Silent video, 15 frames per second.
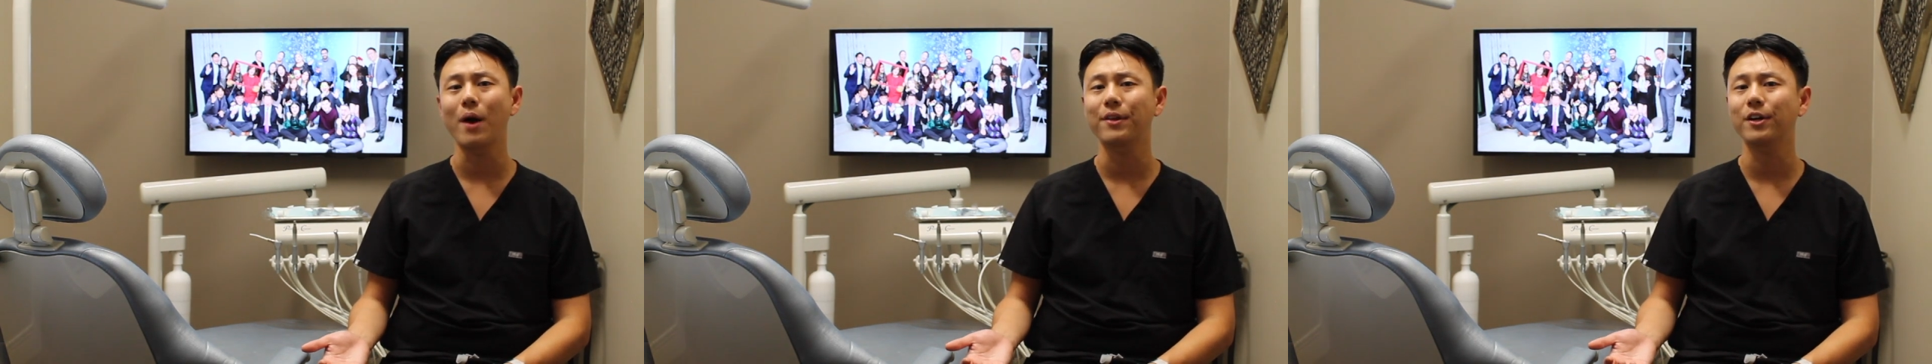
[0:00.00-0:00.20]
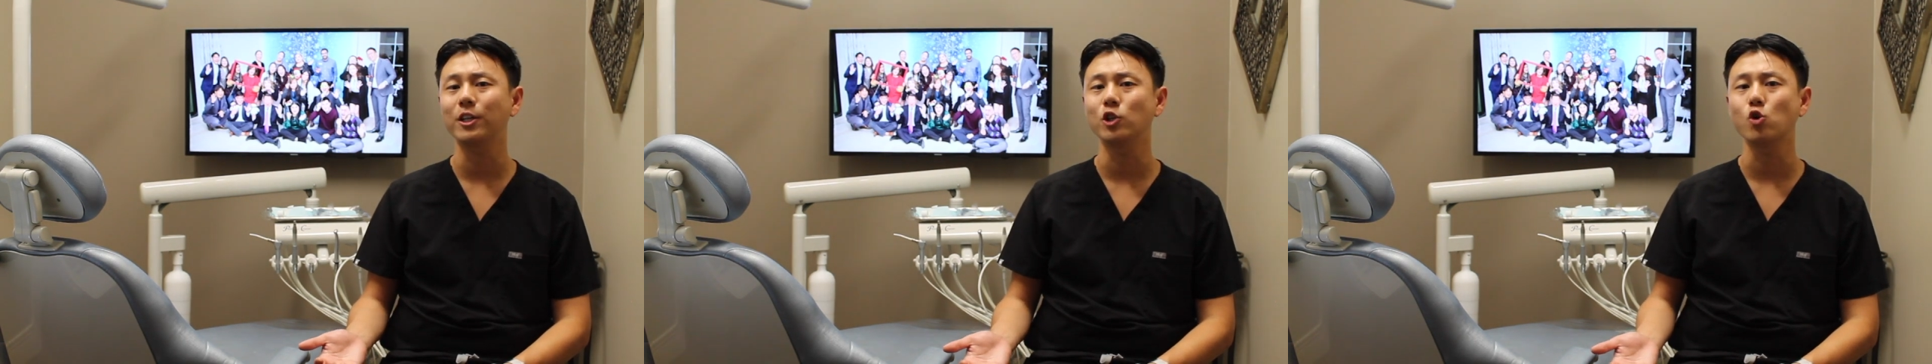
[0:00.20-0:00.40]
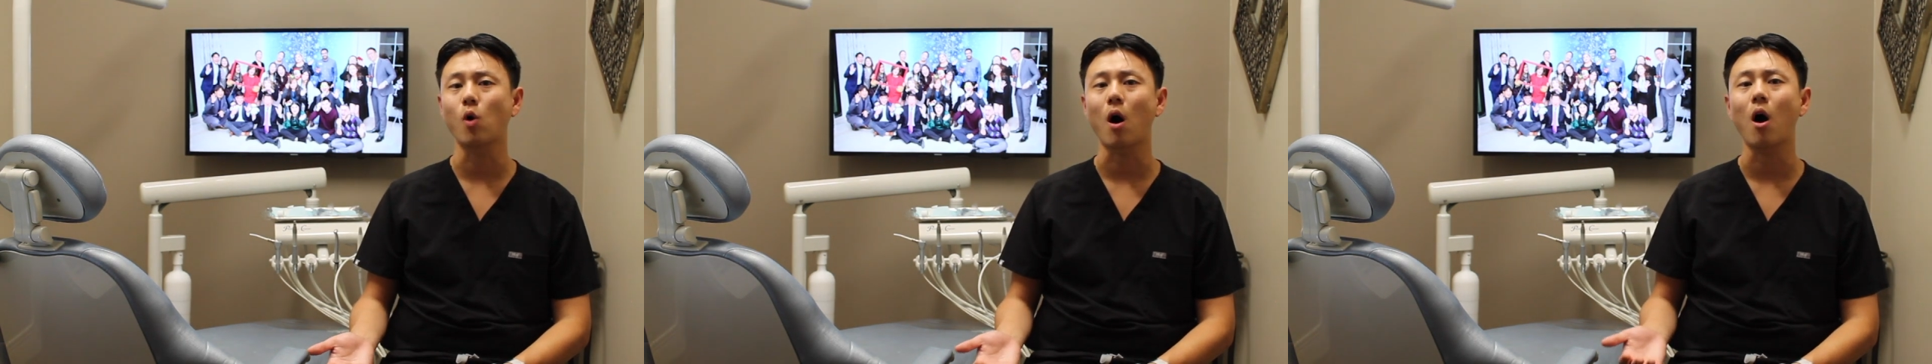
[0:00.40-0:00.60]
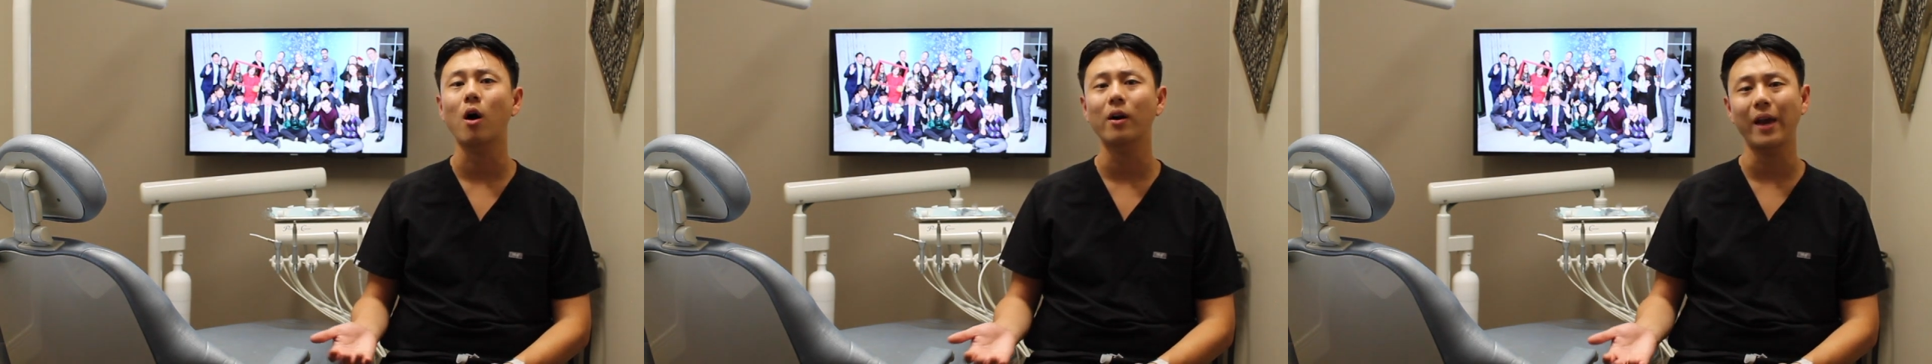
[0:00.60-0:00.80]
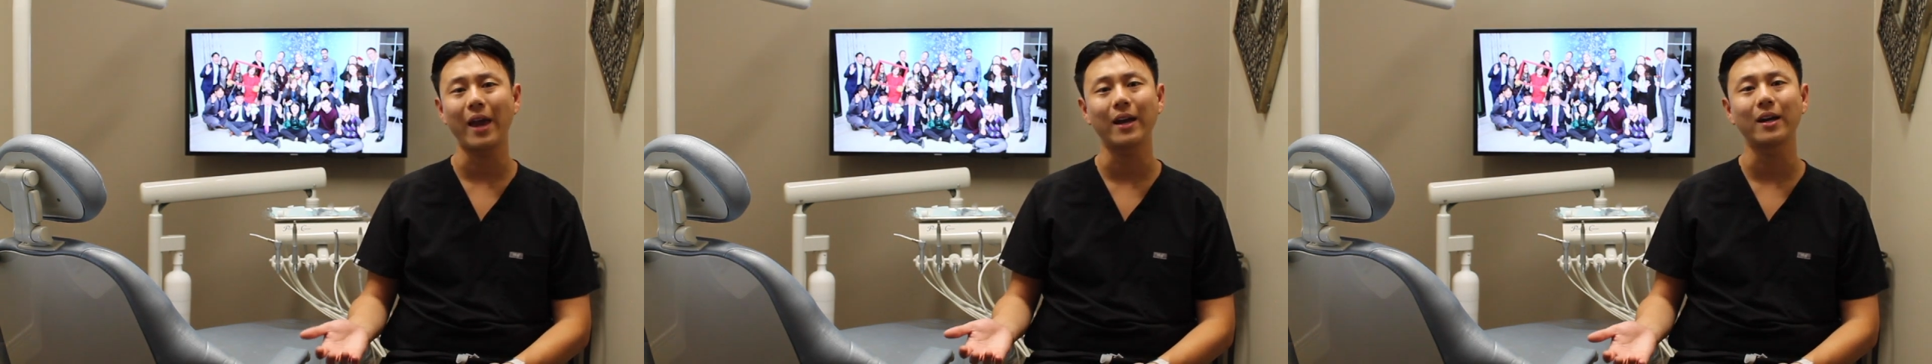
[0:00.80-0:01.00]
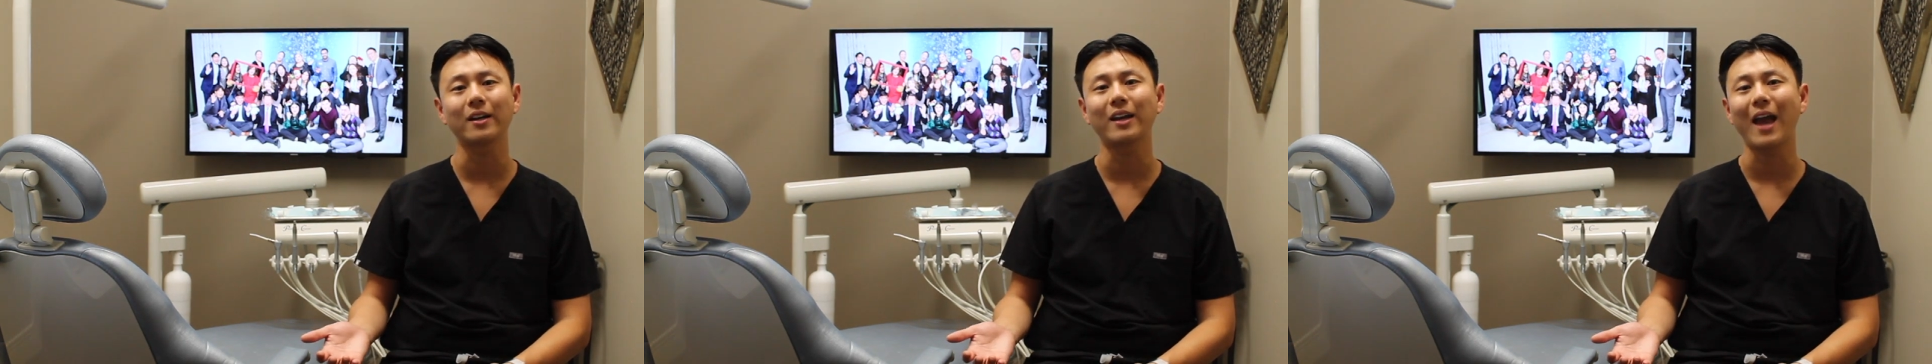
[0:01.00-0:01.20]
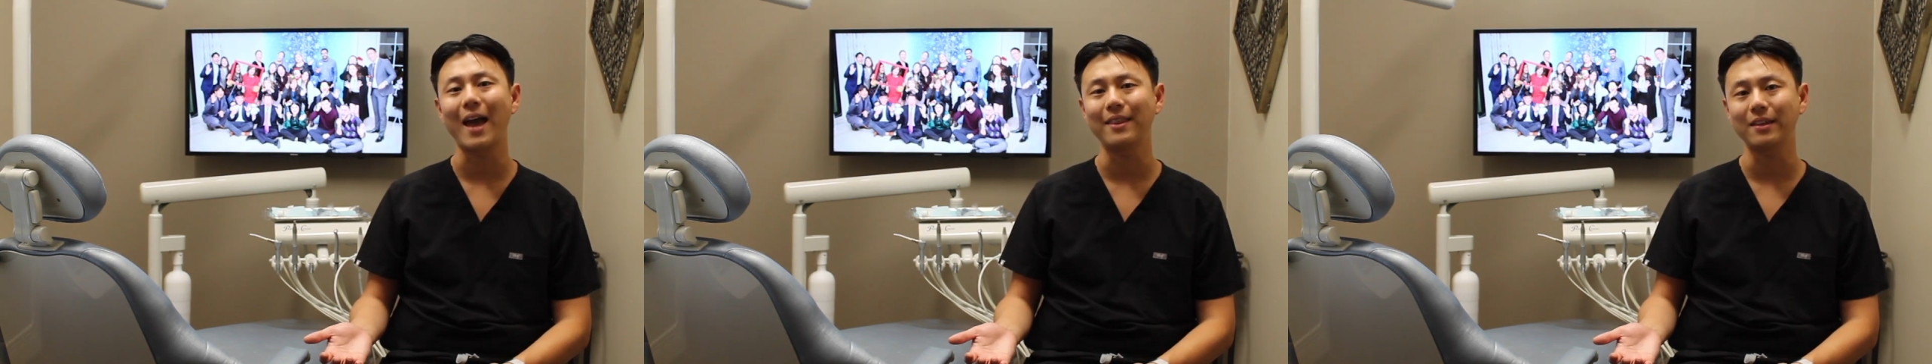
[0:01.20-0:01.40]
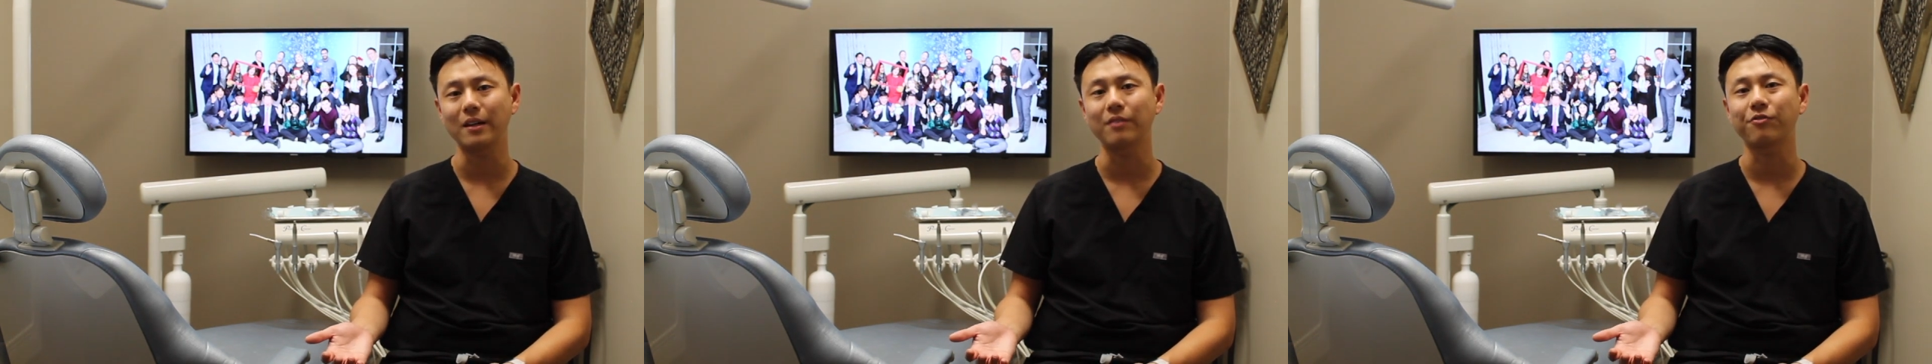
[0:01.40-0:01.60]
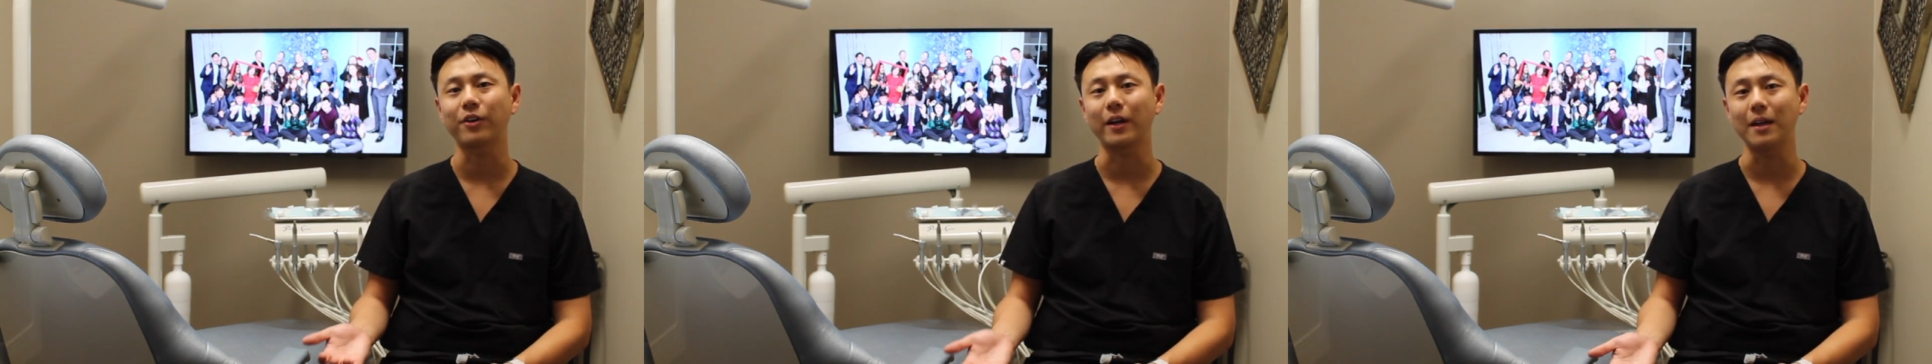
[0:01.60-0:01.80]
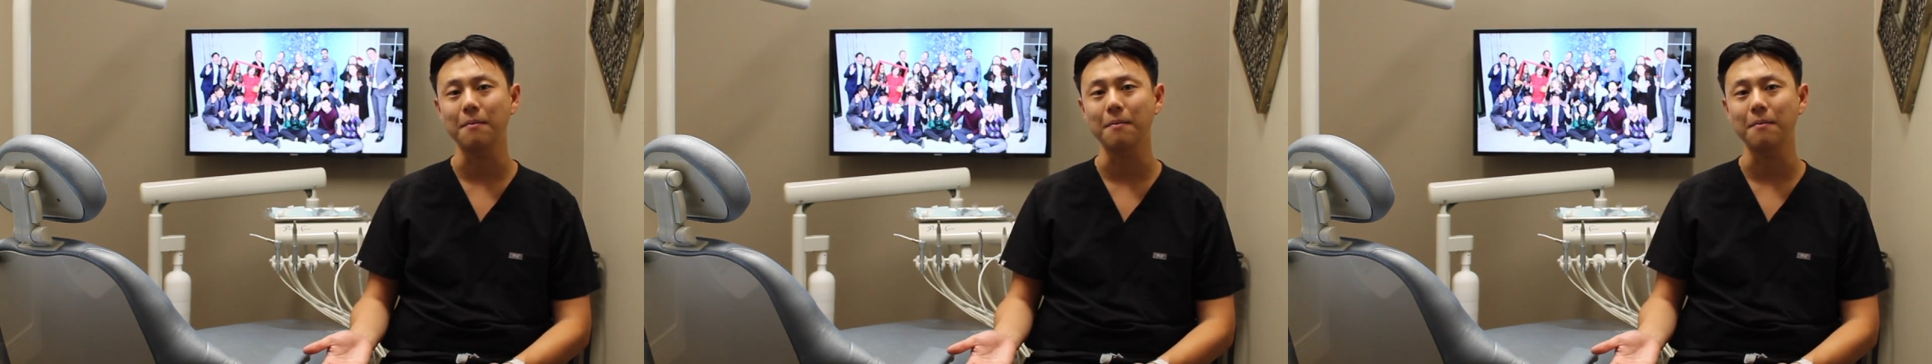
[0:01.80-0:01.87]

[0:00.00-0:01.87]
whether you are a good candidate for